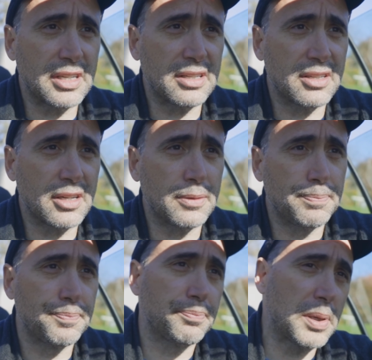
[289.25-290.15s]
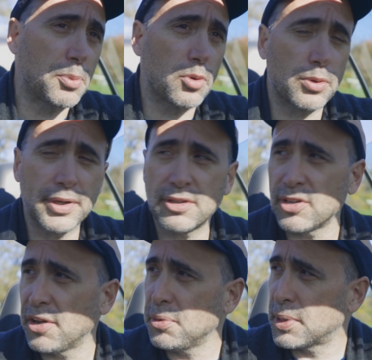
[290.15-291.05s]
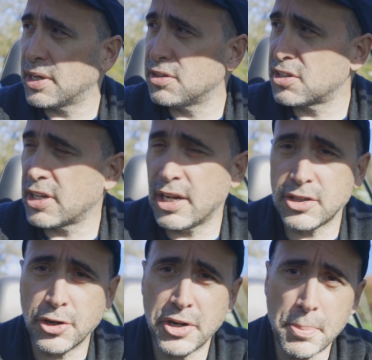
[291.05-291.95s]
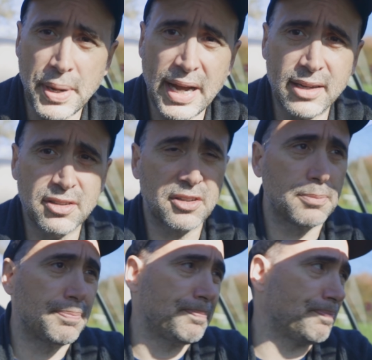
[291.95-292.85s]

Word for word: It's you know people criticize it because it's got a dirty past.